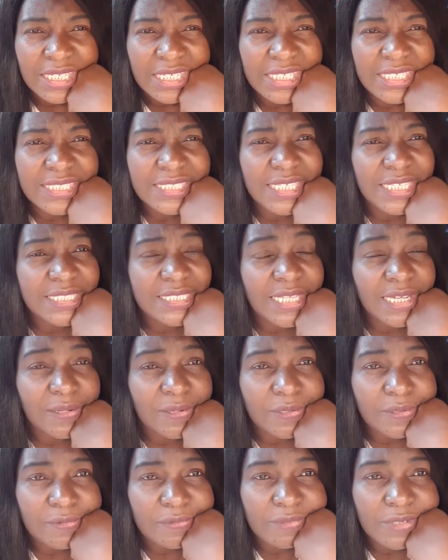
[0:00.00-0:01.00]
It's a
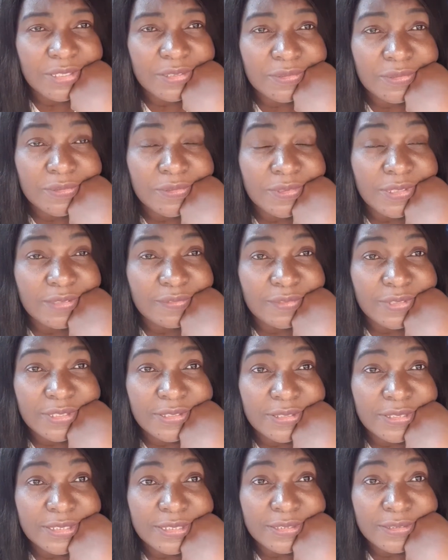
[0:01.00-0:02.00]
lot of work. To do a
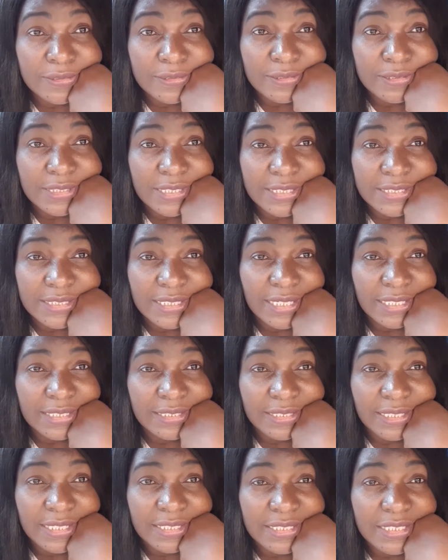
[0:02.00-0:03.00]
video is not just
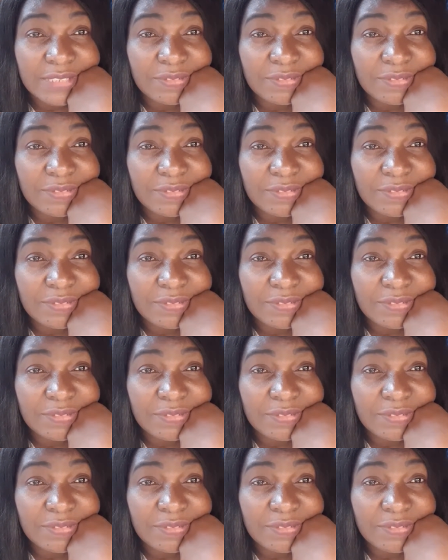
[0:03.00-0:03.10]
like that.